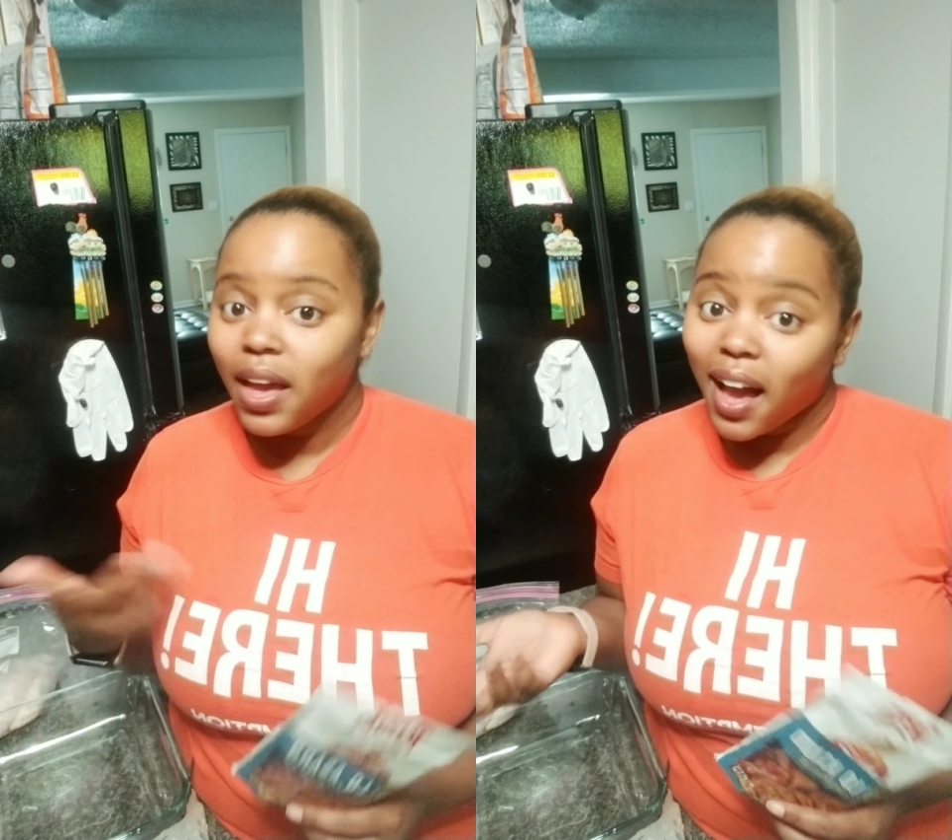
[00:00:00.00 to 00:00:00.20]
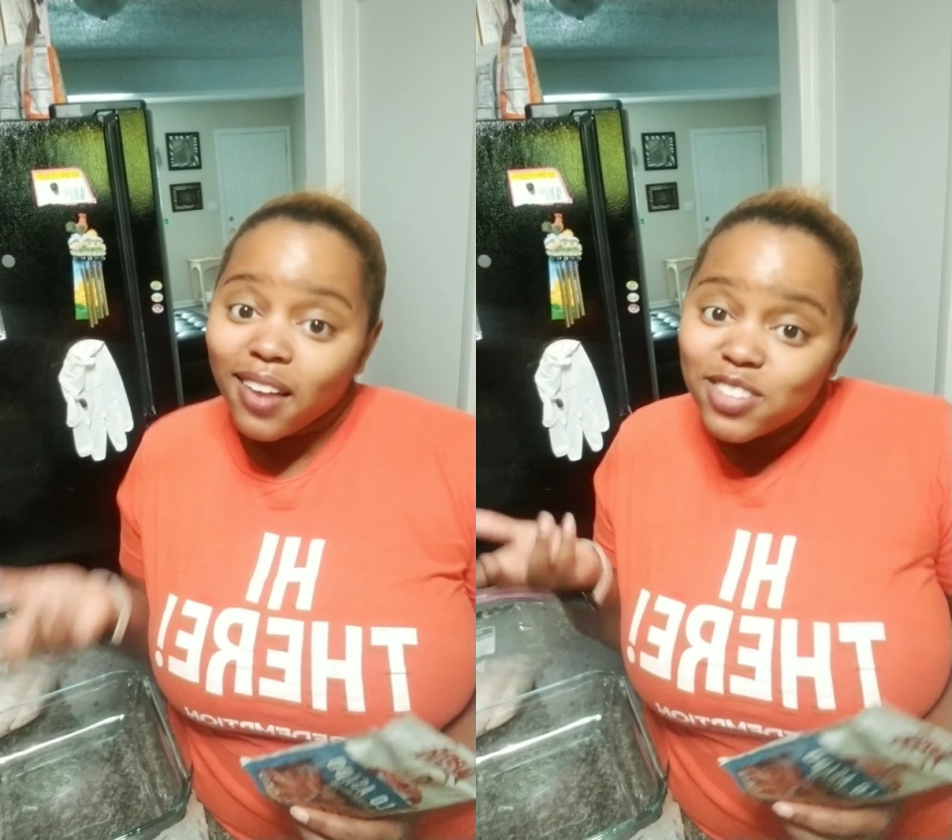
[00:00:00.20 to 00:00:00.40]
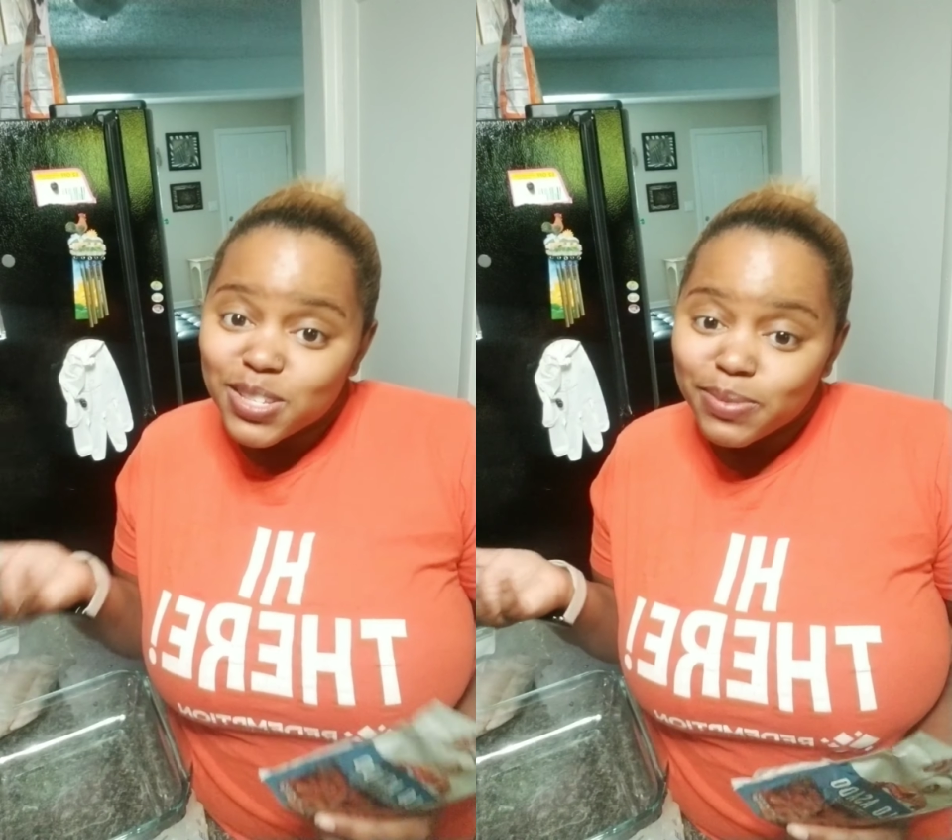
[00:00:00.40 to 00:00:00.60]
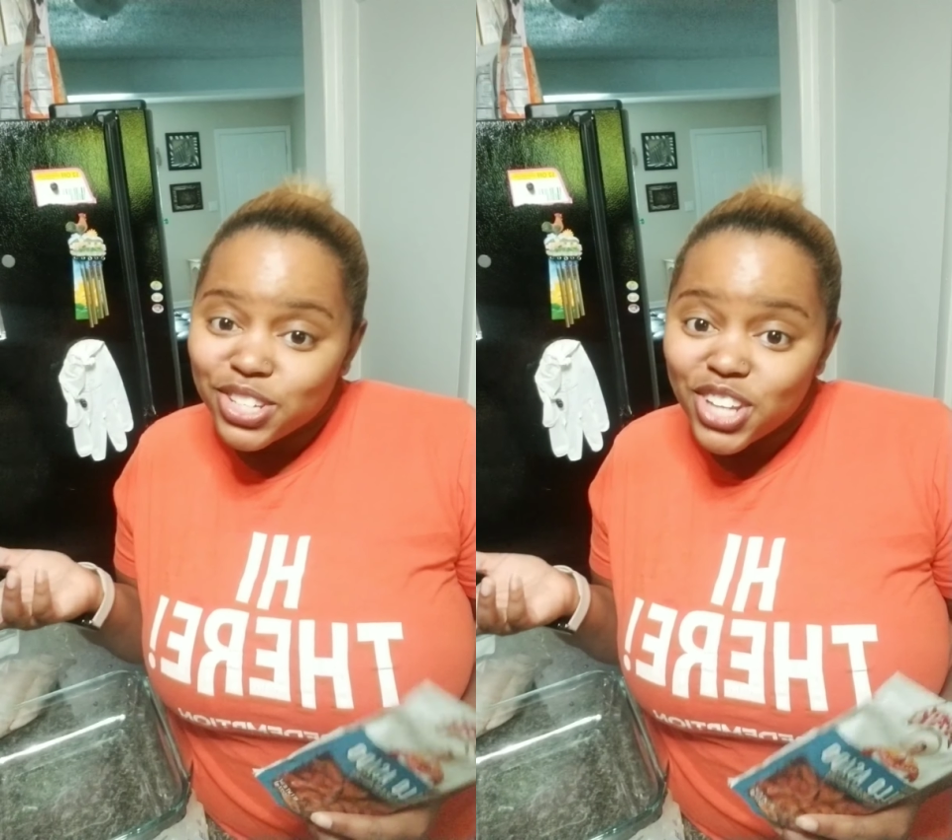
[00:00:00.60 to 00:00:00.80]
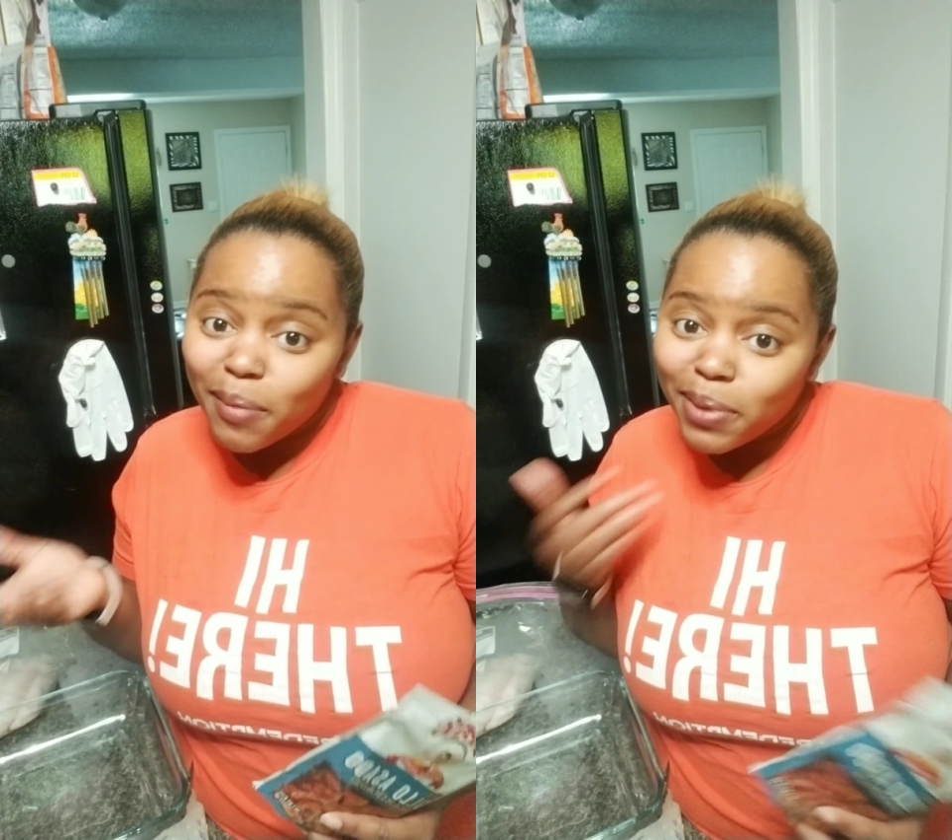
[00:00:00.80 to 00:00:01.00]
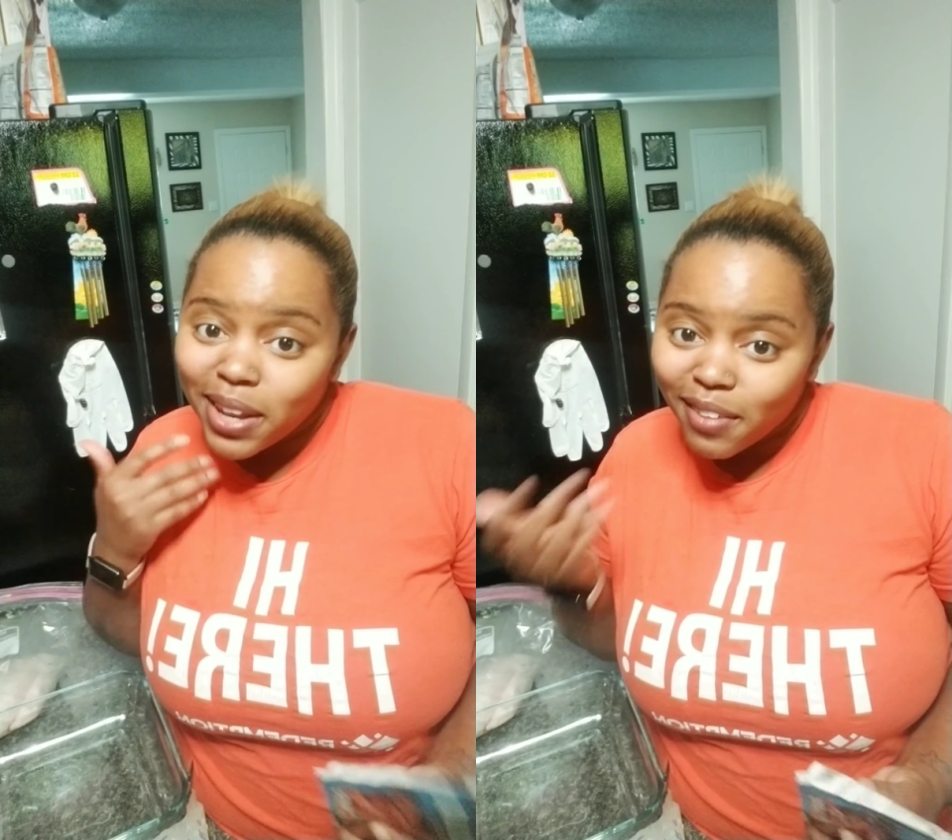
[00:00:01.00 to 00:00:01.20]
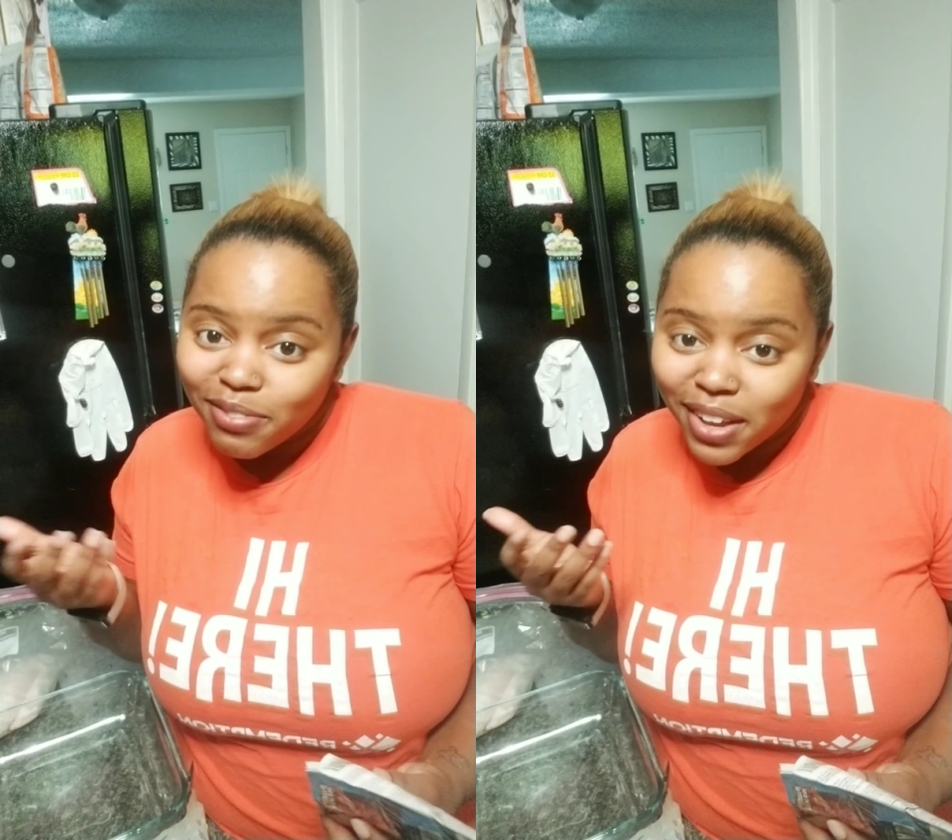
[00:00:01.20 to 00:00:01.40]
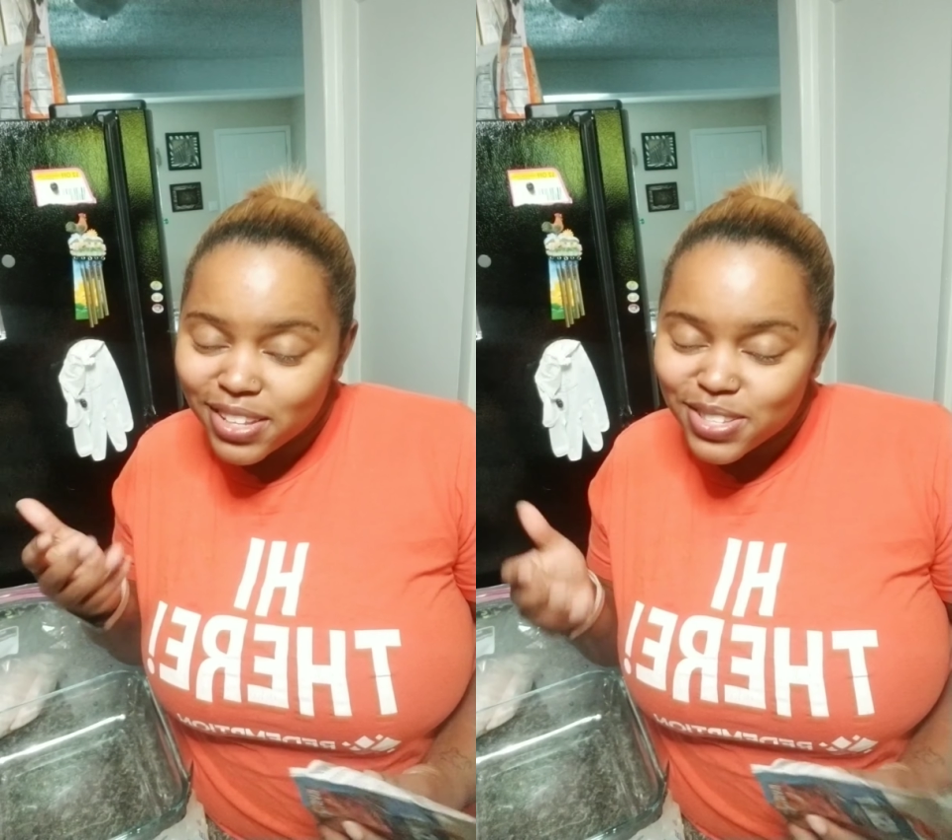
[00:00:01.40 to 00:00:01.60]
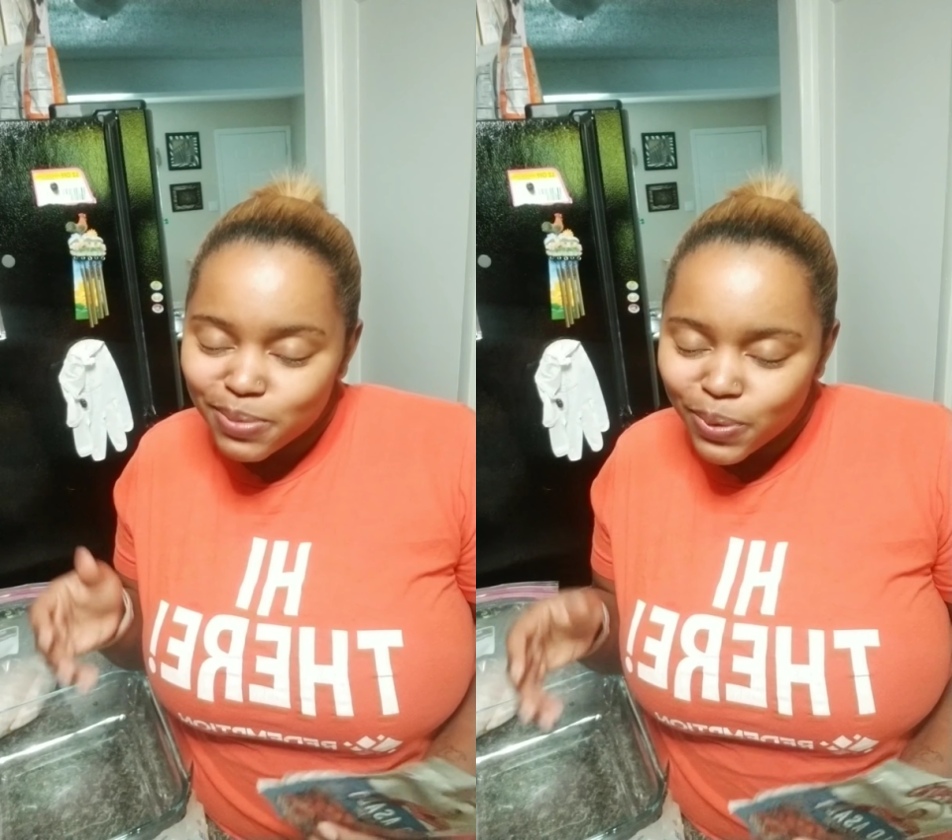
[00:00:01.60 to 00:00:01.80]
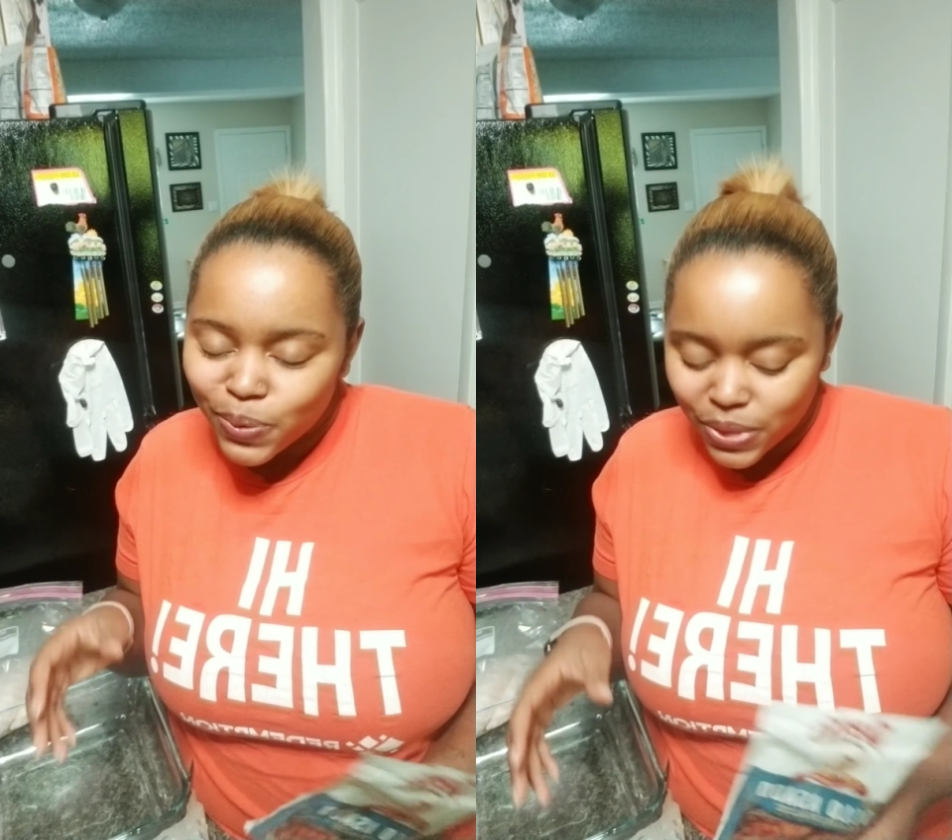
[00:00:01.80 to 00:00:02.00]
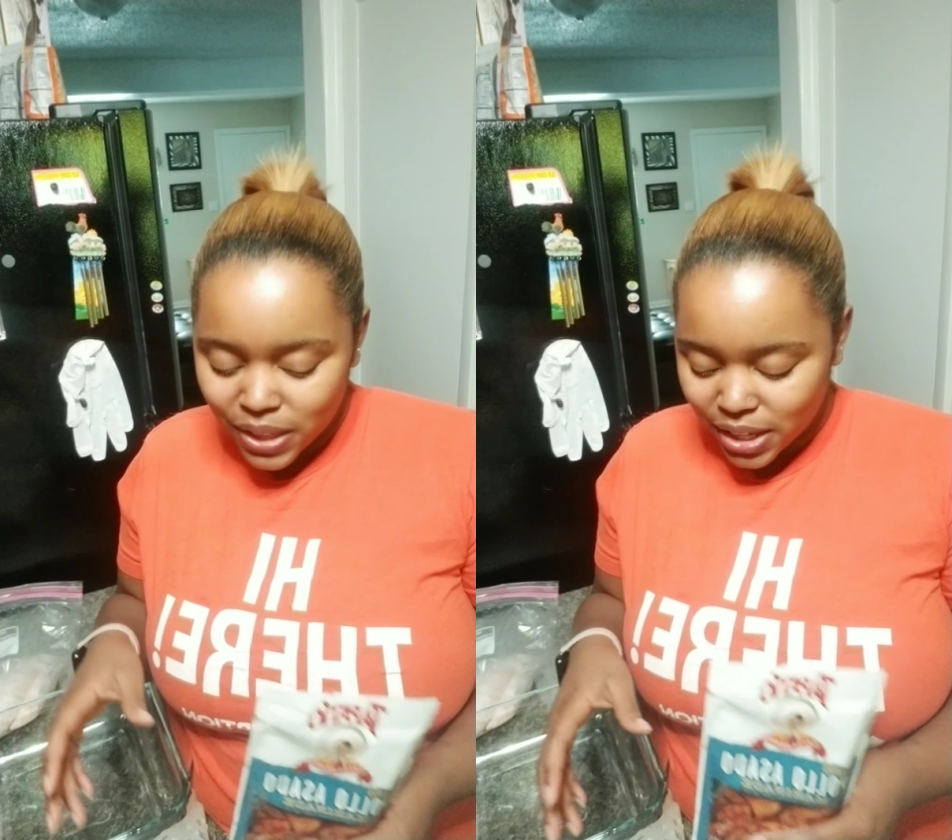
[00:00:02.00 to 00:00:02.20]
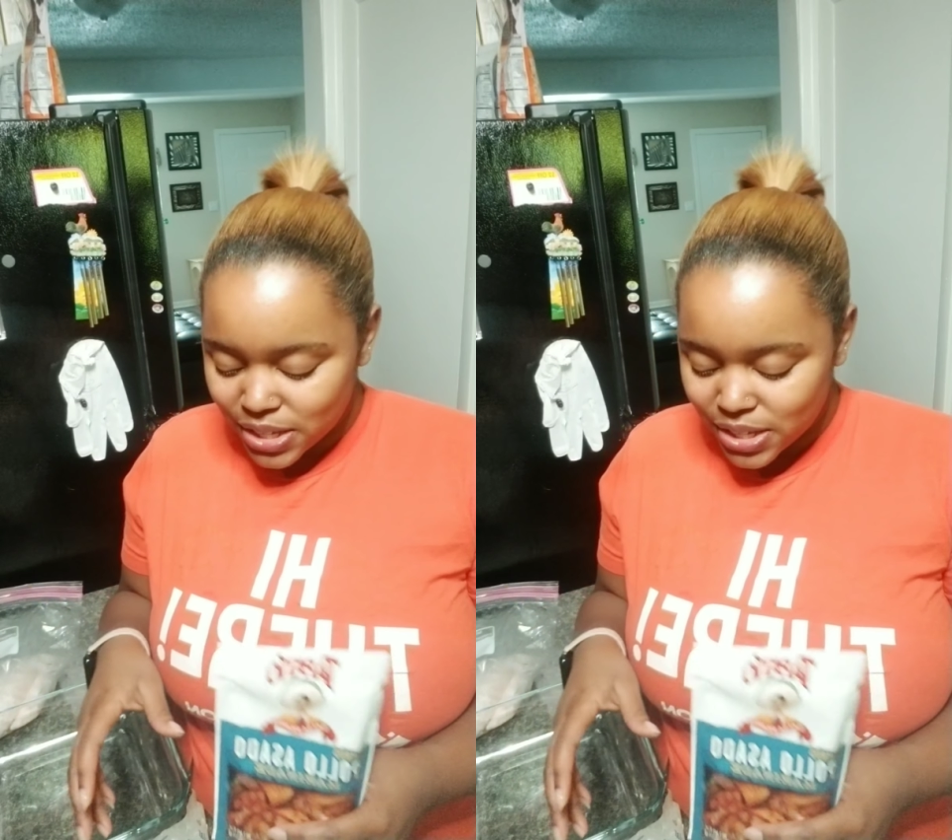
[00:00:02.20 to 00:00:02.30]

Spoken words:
I've just been shopping out, finding some cool things.